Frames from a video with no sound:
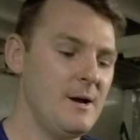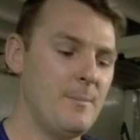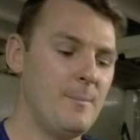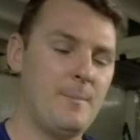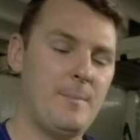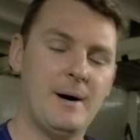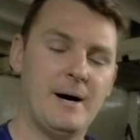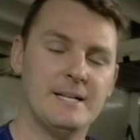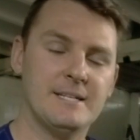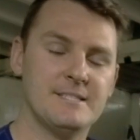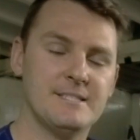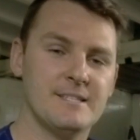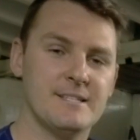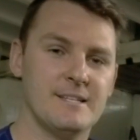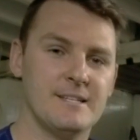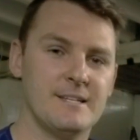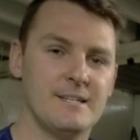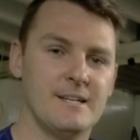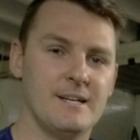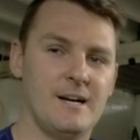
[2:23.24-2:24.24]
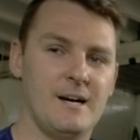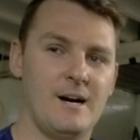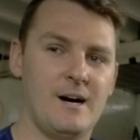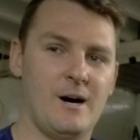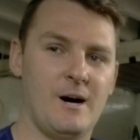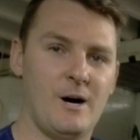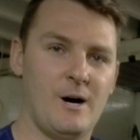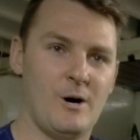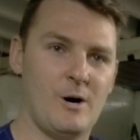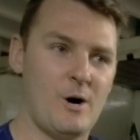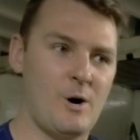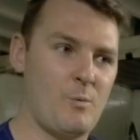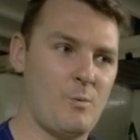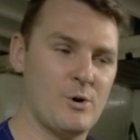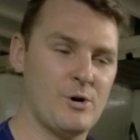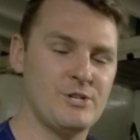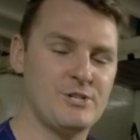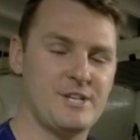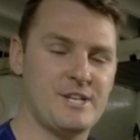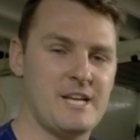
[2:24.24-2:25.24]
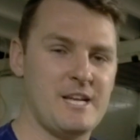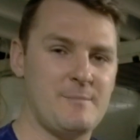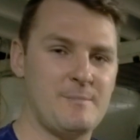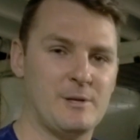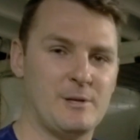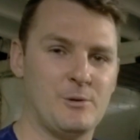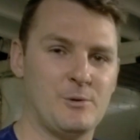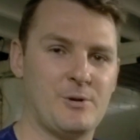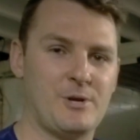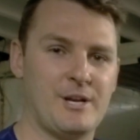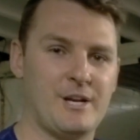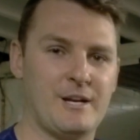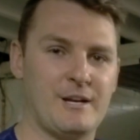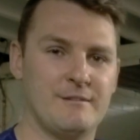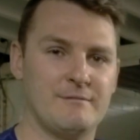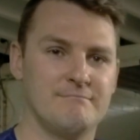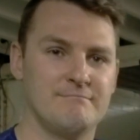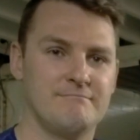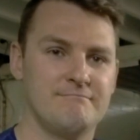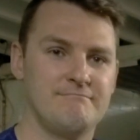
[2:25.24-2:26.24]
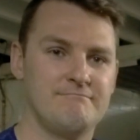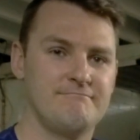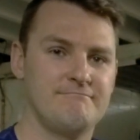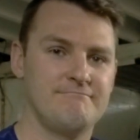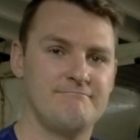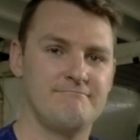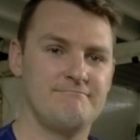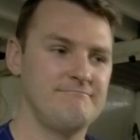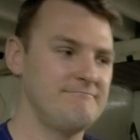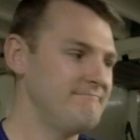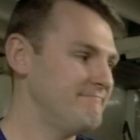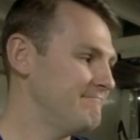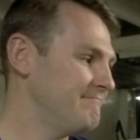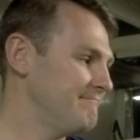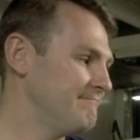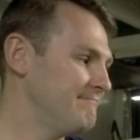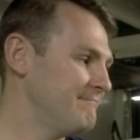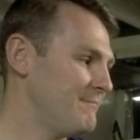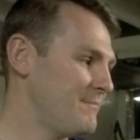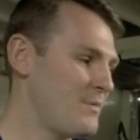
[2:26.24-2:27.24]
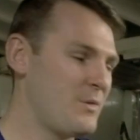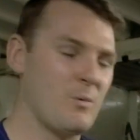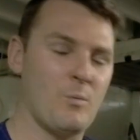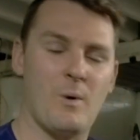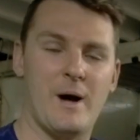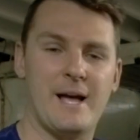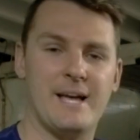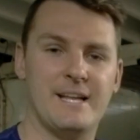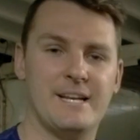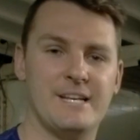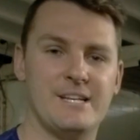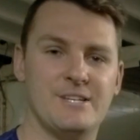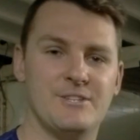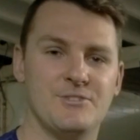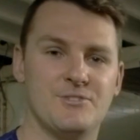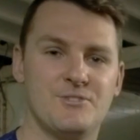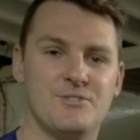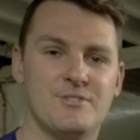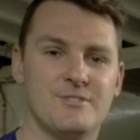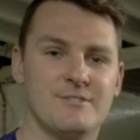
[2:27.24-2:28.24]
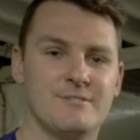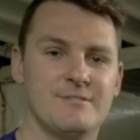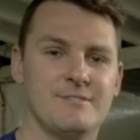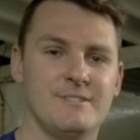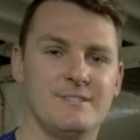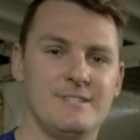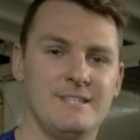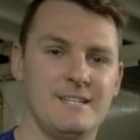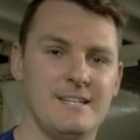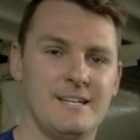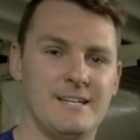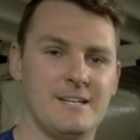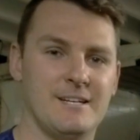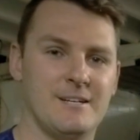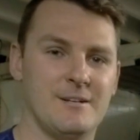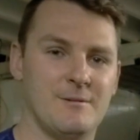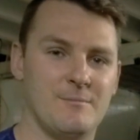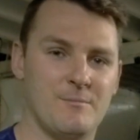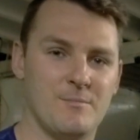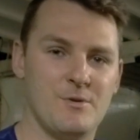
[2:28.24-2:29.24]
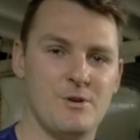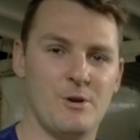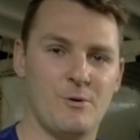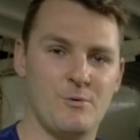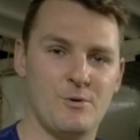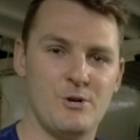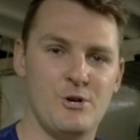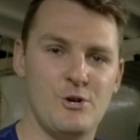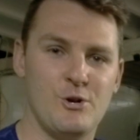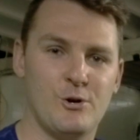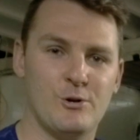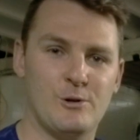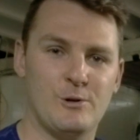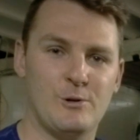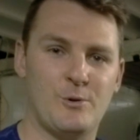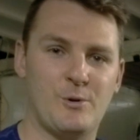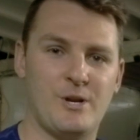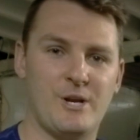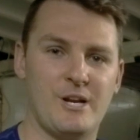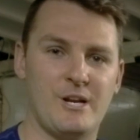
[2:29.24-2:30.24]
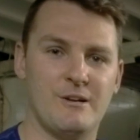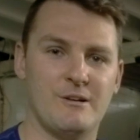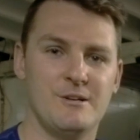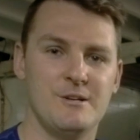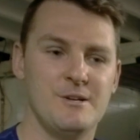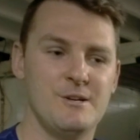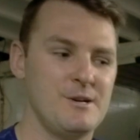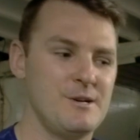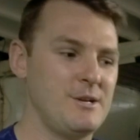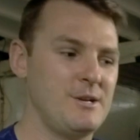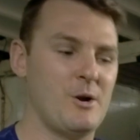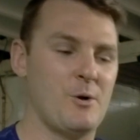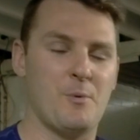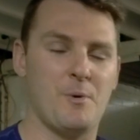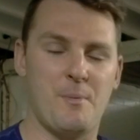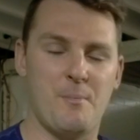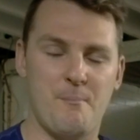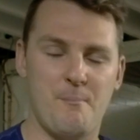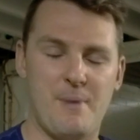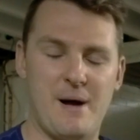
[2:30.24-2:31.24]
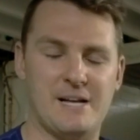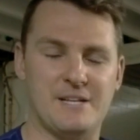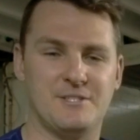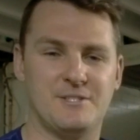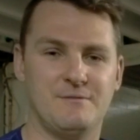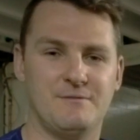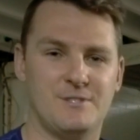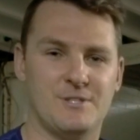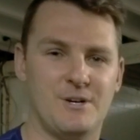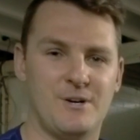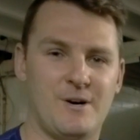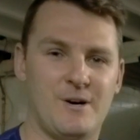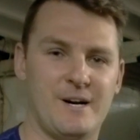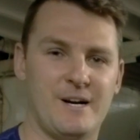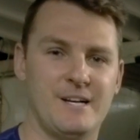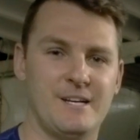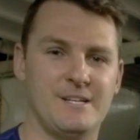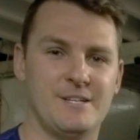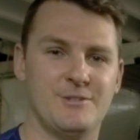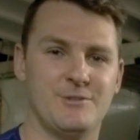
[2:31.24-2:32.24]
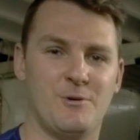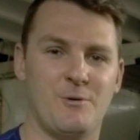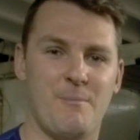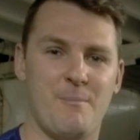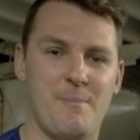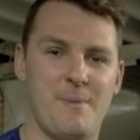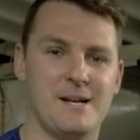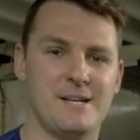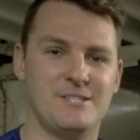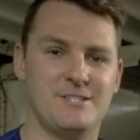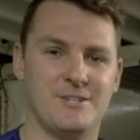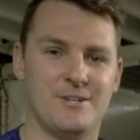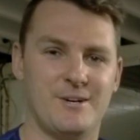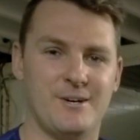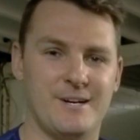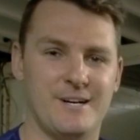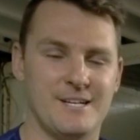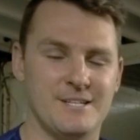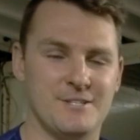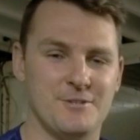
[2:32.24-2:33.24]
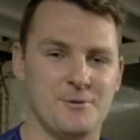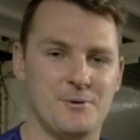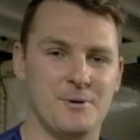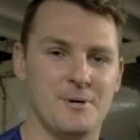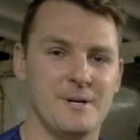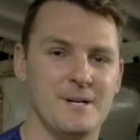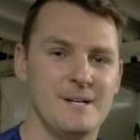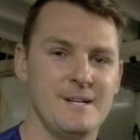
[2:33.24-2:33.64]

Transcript: but I wanted to keep it looking the way it is. Not looking, with massive tyres or mud tyres or,